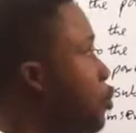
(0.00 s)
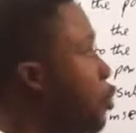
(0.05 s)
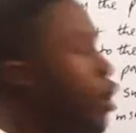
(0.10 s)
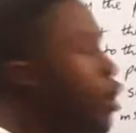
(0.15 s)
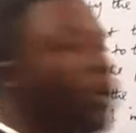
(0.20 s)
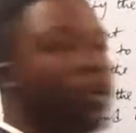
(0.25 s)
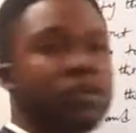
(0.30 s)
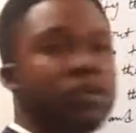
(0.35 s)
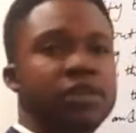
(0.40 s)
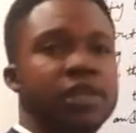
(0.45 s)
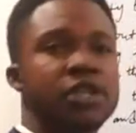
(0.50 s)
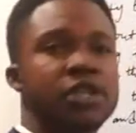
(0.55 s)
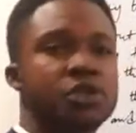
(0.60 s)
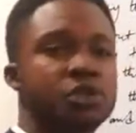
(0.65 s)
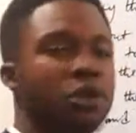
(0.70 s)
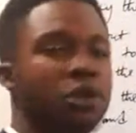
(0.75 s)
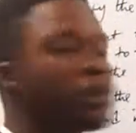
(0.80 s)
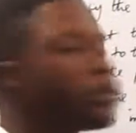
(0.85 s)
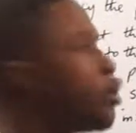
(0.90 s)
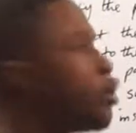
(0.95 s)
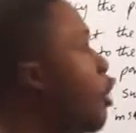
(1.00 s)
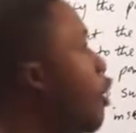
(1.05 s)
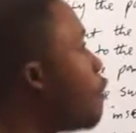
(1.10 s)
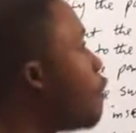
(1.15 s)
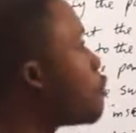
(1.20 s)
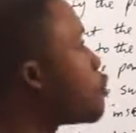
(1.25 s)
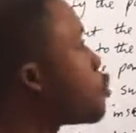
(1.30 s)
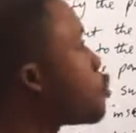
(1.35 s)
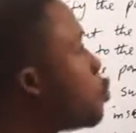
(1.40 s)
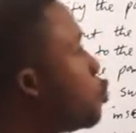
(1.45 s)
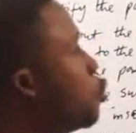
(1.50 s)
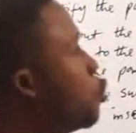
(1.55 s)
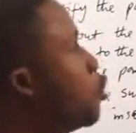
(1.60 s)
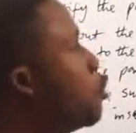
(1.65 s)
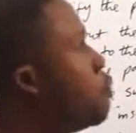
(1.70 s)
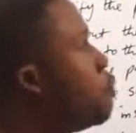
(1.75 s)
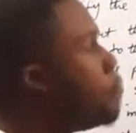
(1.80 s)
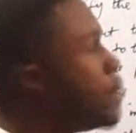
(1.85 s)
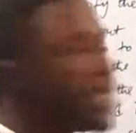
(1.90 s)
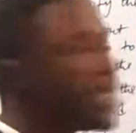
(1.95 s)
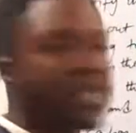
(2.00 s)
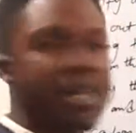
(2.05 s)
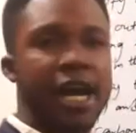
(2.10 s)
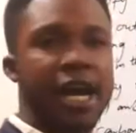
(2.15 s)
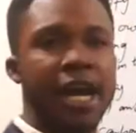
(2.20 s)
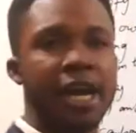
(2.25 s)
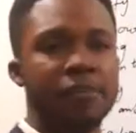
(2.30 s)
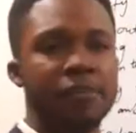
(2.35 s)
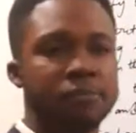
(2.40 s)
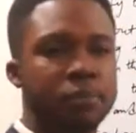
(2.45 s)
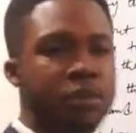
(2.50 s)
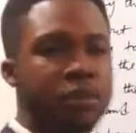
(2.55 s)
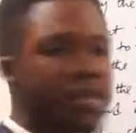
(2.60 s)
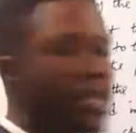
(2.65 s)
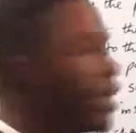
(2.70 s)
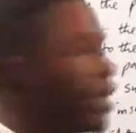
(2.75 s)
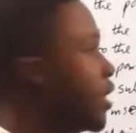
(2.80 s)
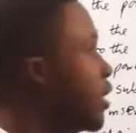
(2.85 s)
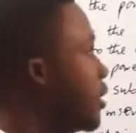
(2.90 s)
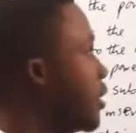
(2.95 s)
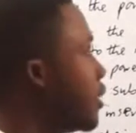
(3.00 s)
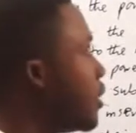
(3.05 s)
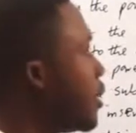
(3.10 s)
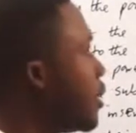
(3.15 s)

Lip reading: draw the structure of 2-methyl butane.